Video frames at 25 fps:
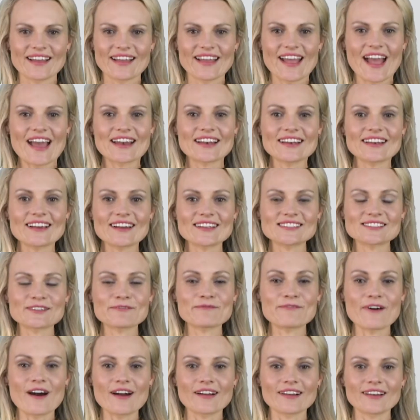Candida is a
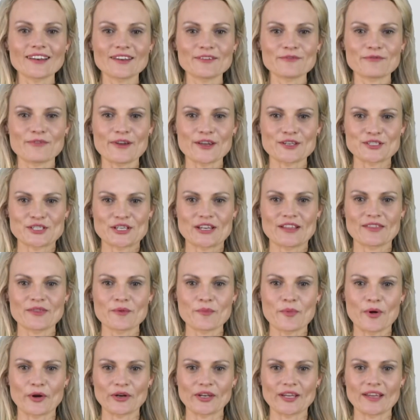fungal infection in the
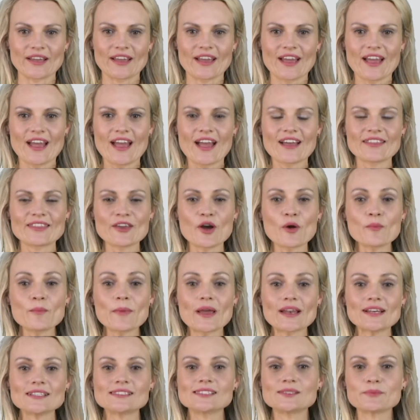body. There are
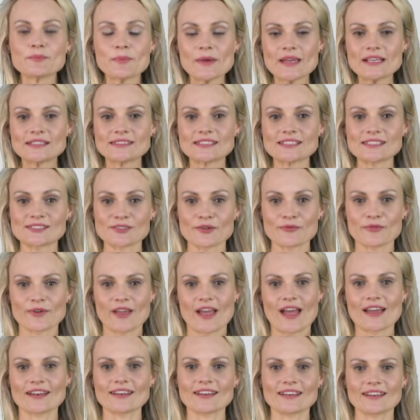many species of
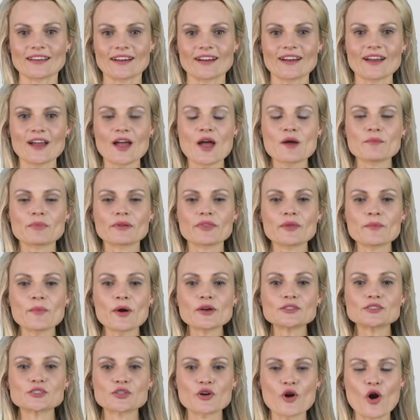Candida, but the
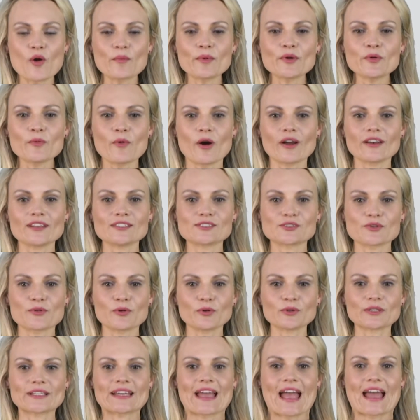most common one is
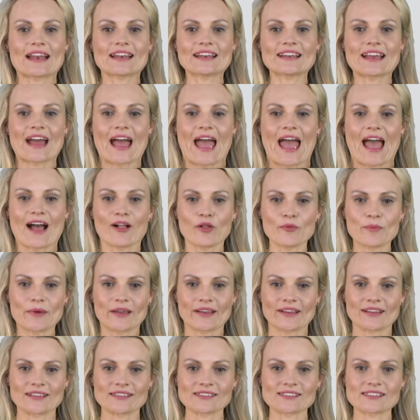called Candida
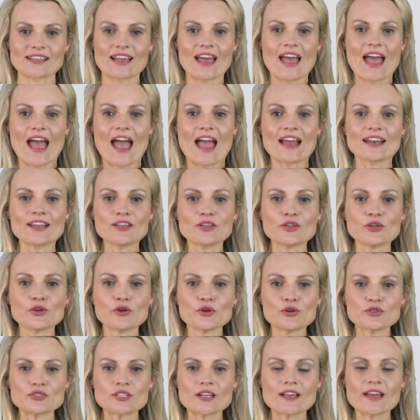albicans, and it
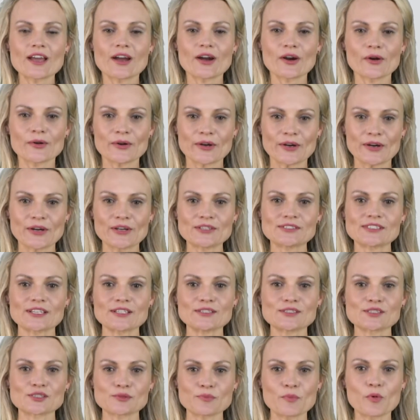usually occurs
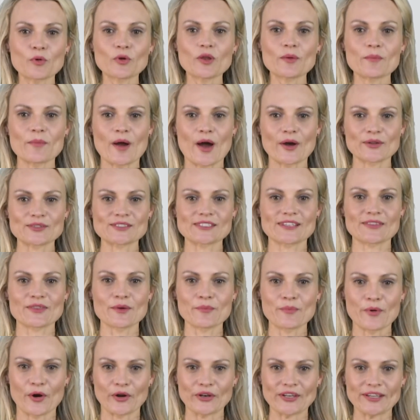in small amounts in the
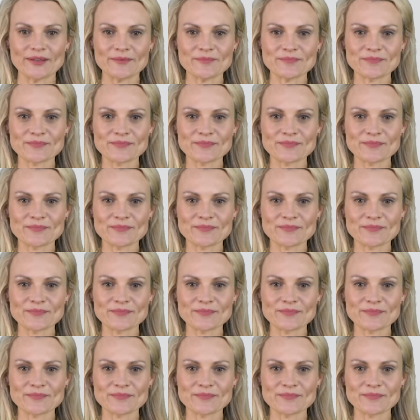body.